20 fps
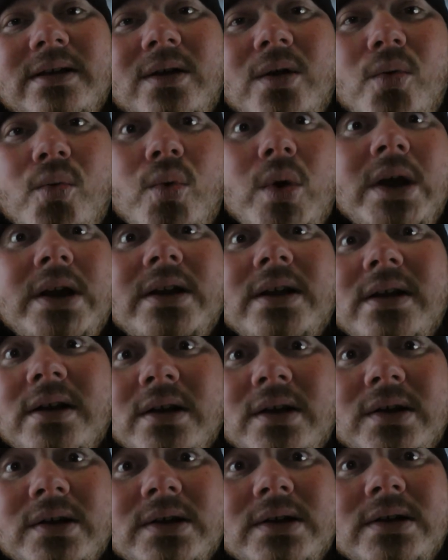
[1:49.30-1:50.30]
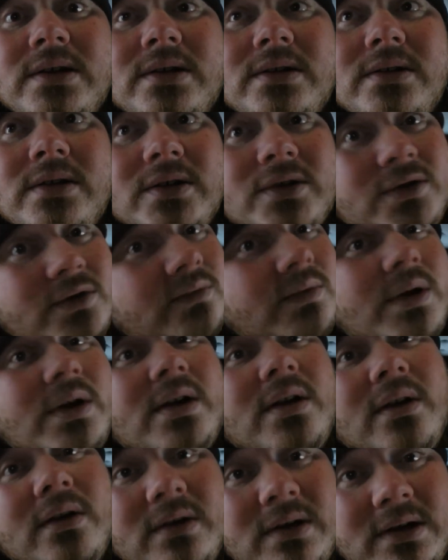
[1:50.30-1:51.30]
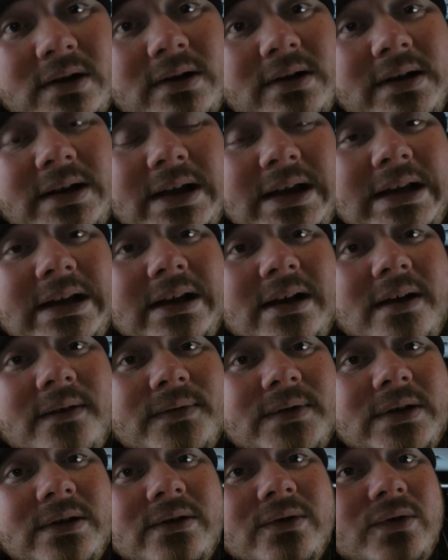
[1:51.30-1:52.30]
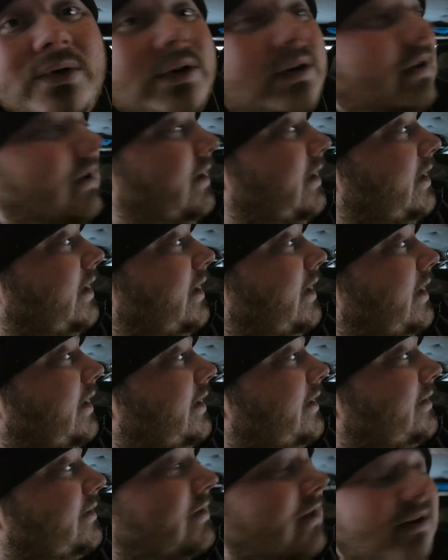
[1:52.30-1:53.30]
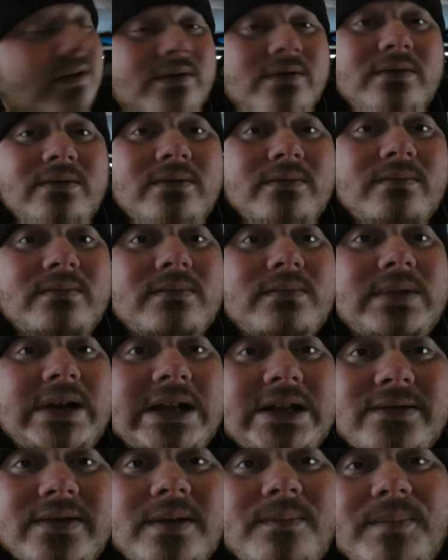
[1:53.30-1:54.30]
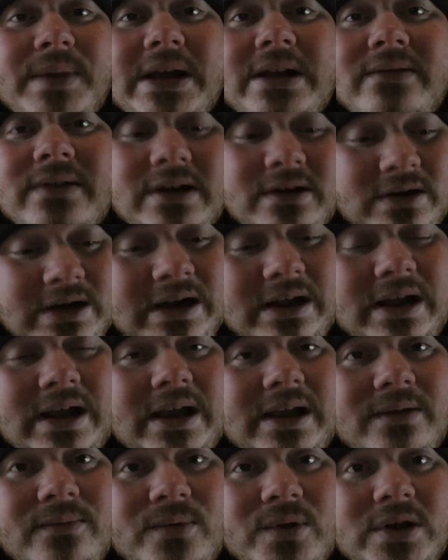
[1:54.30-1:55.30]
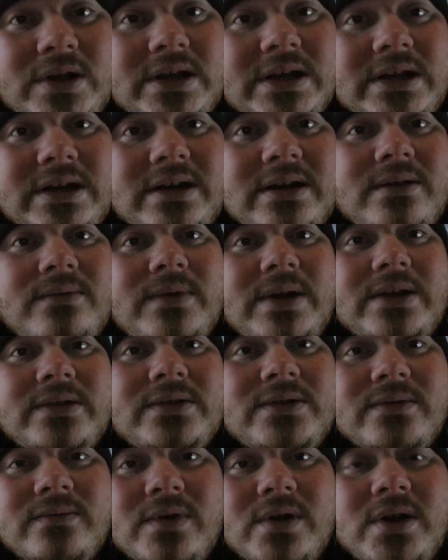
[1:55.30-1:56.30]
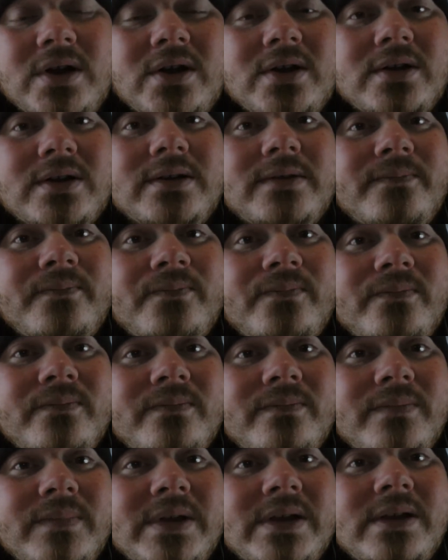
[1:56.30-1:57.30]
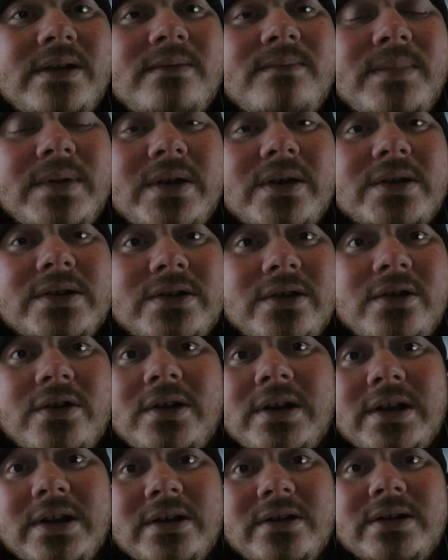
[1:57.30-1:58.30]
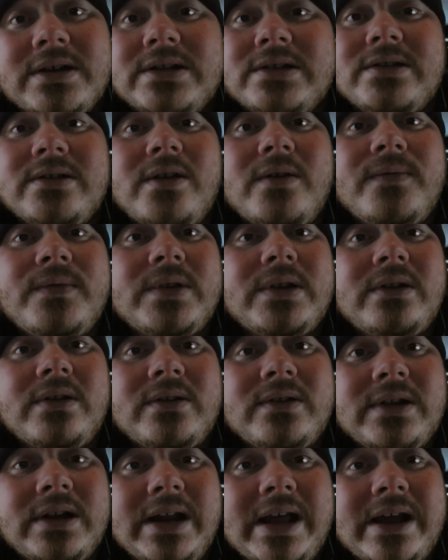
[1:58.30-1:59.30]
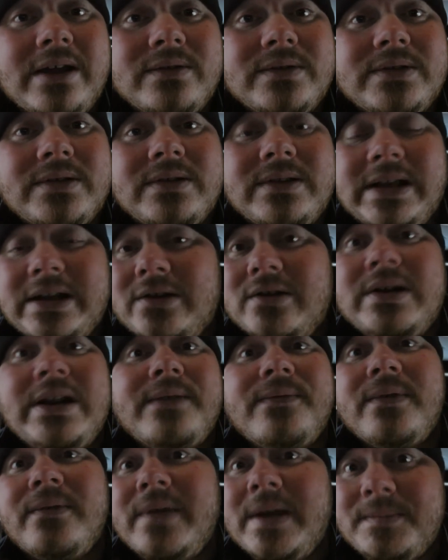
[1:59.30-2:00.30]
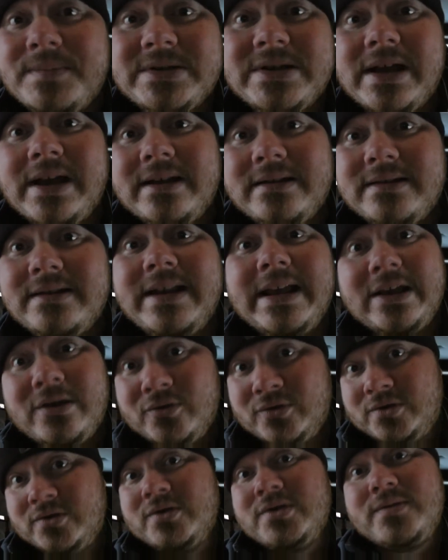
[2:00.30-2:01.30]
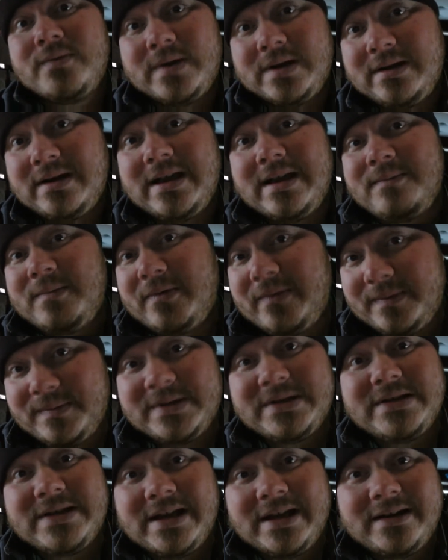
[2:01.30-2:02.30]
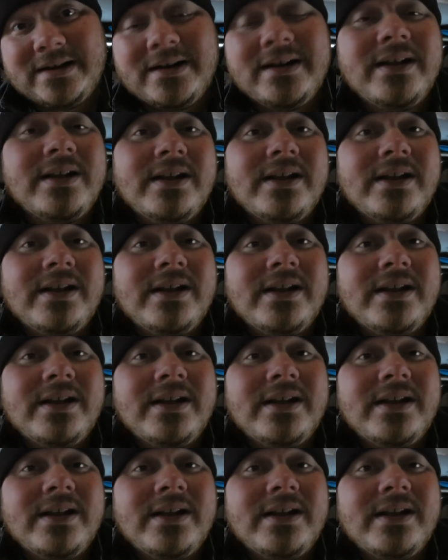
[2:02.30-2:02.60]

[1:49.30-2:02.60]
or 1 o'clock or 2 o'clock in the afternoon. So that's why Petra and I were here around 2 o'clock. Because earlier is often not allowed. They don't have a website. They could use one. I'm a web designer.